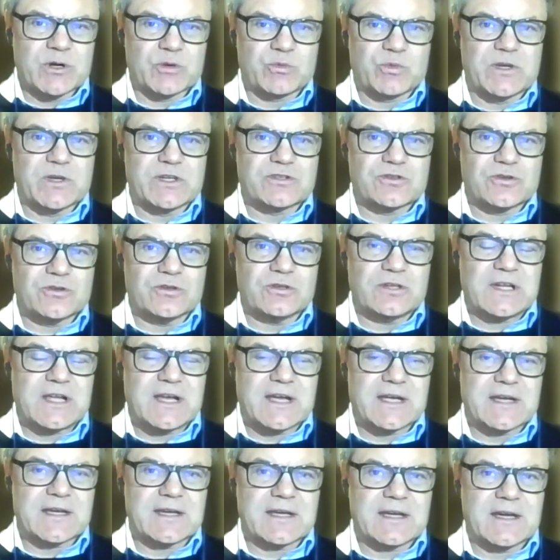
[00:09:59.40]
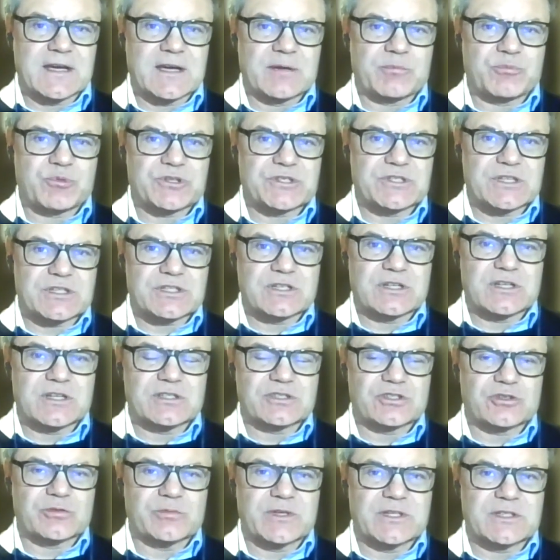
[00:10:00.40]
but we do like precision
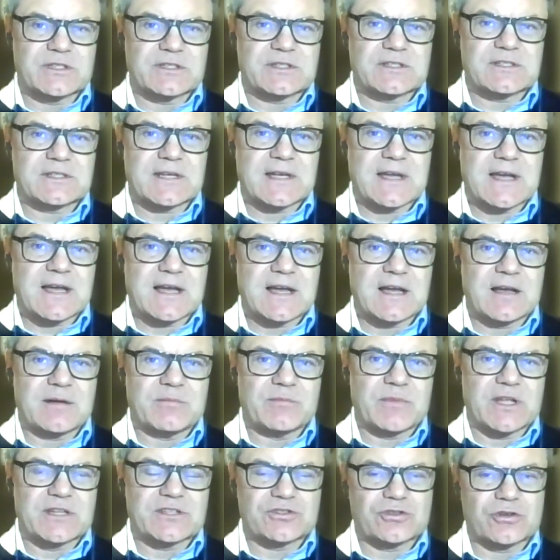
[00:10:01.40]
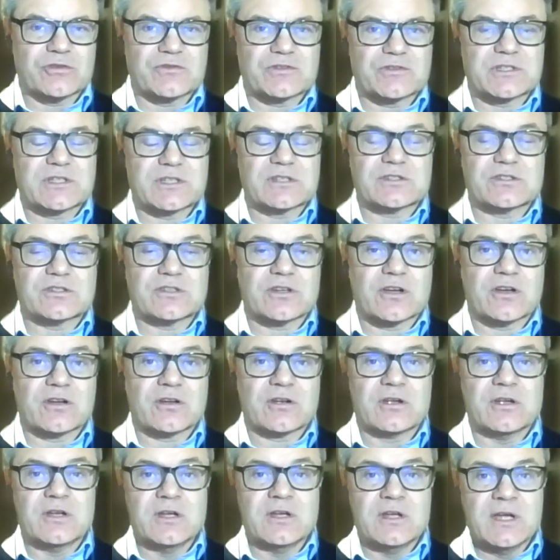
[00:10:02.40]
instruments and services.
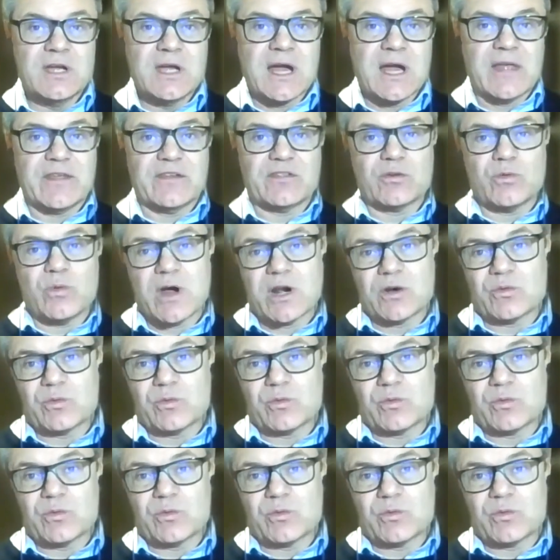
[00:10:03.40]
So I think the